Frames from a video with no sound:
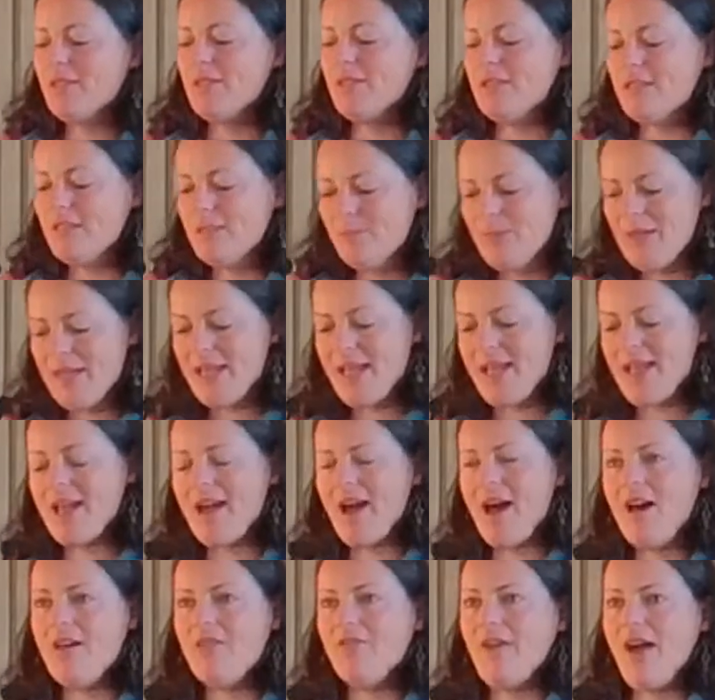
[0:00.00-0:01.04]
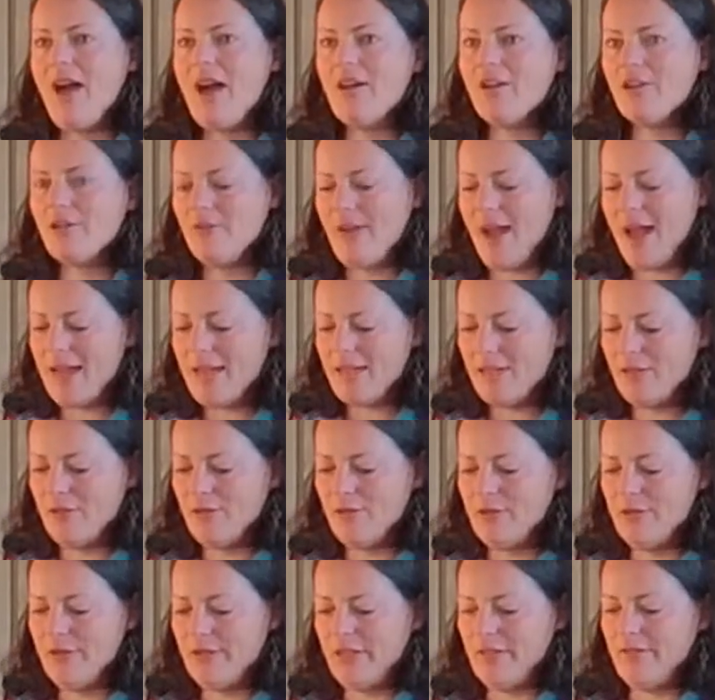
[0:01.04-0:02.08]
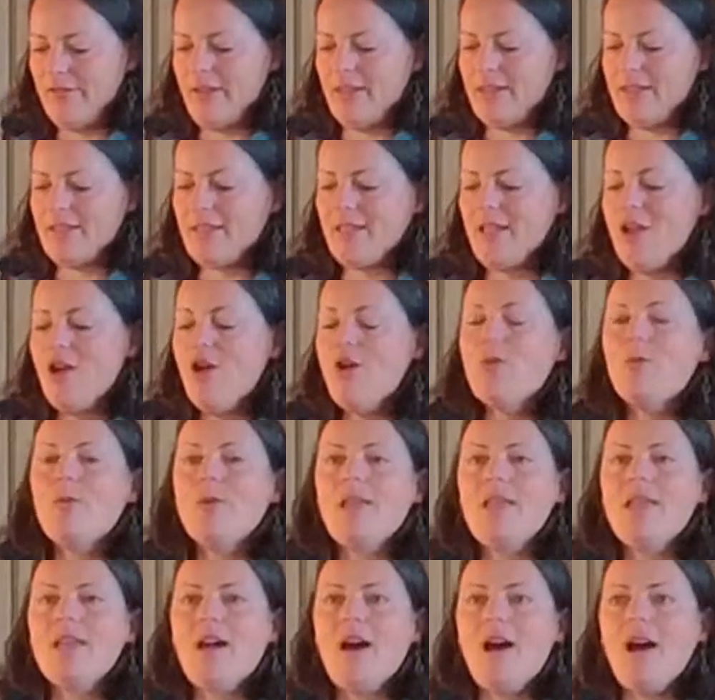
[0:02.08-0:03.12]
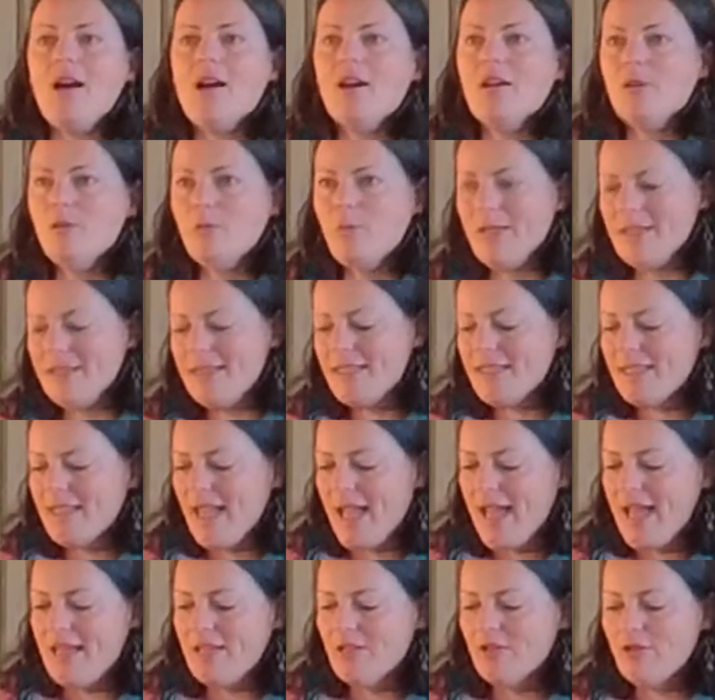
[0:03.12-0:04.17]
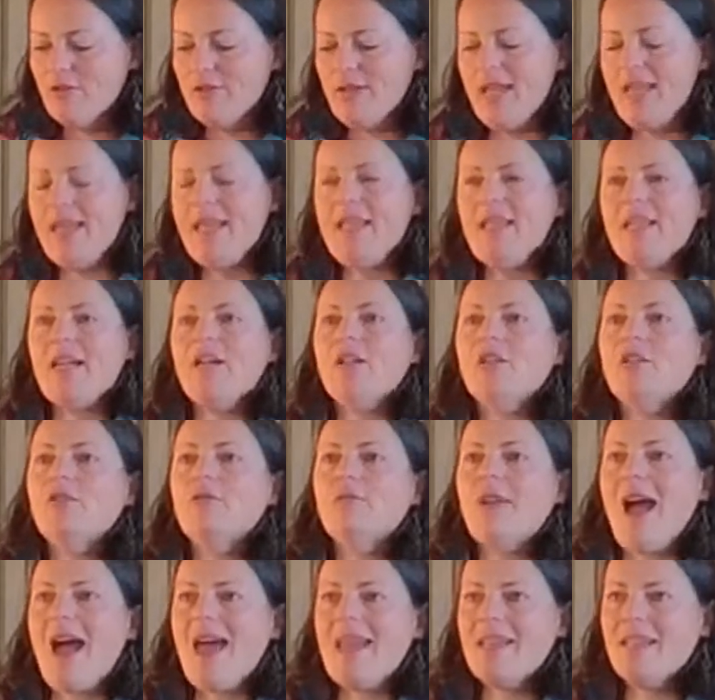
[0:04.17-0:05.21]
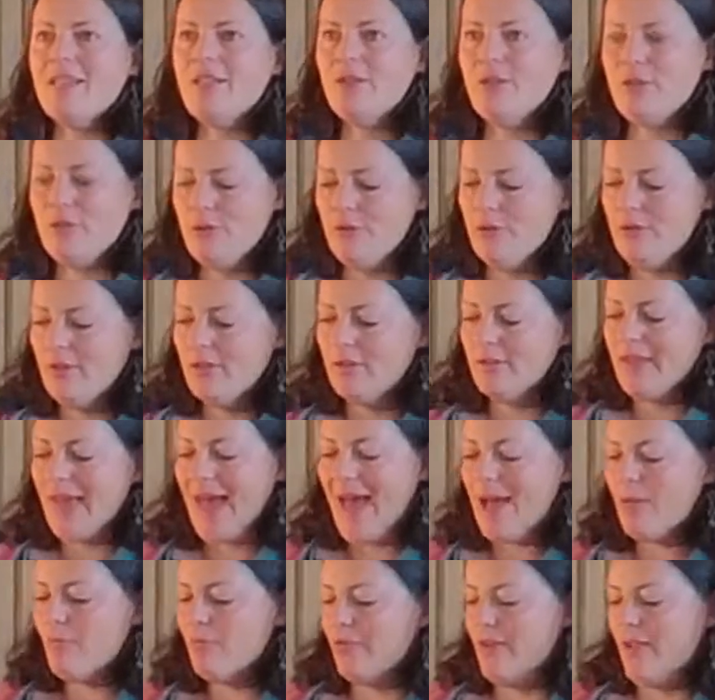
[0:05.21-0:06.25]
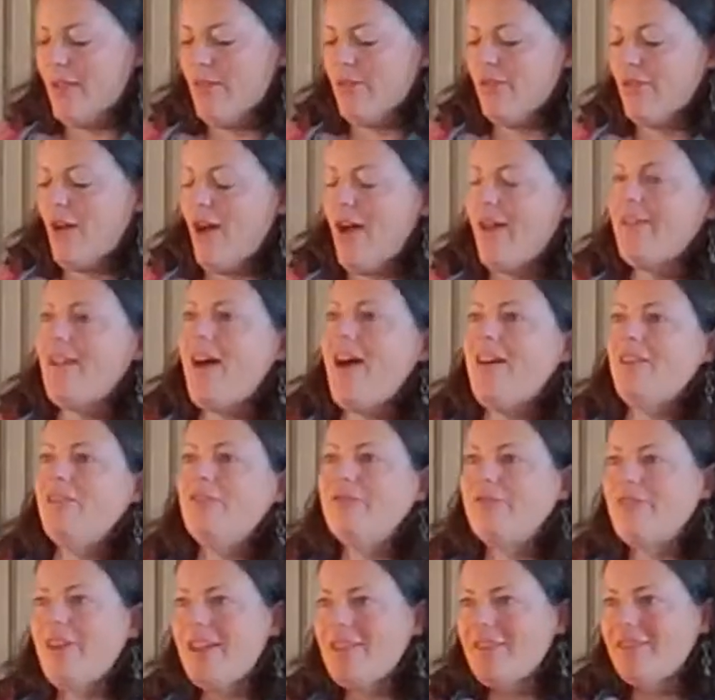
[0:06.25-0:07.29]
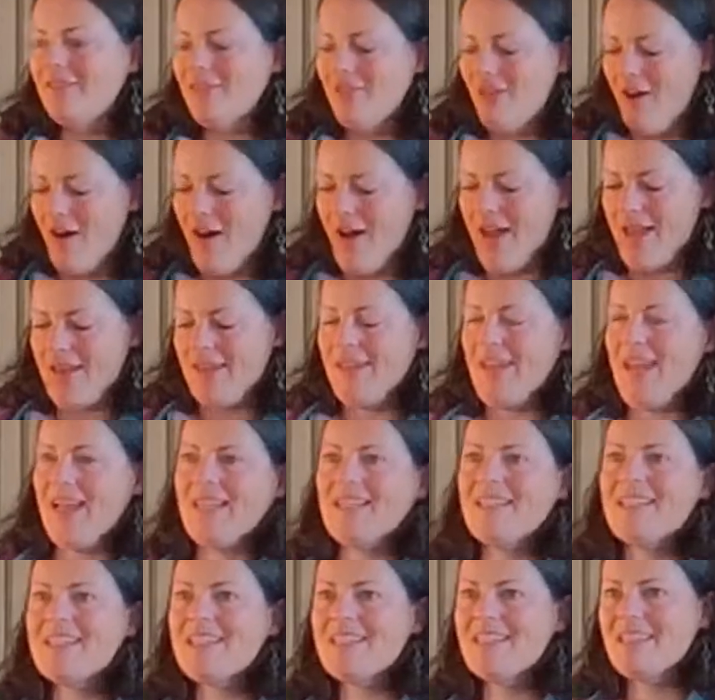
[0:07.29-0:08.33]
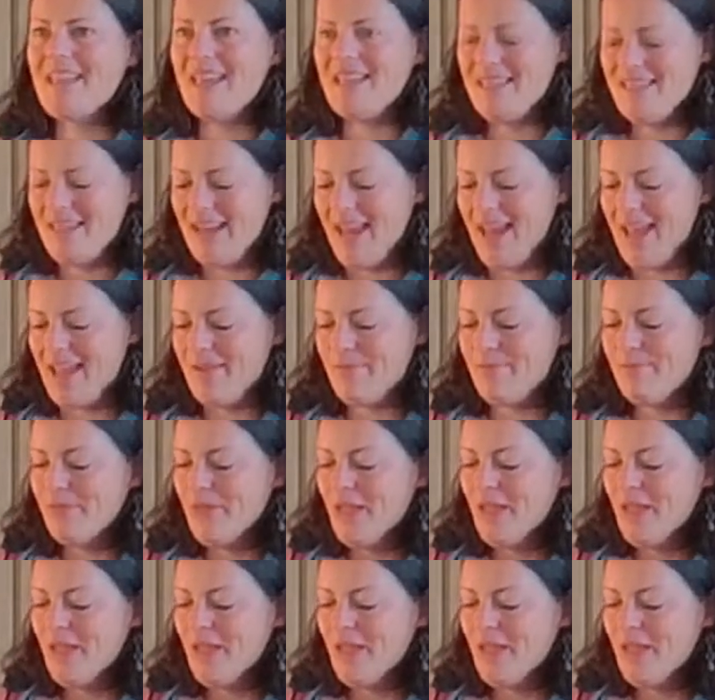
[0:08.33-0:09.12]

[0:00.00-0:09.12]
Speaking of our gratitude service, we are once again creating a gratitude labyrinth on our front lawn next Sunday.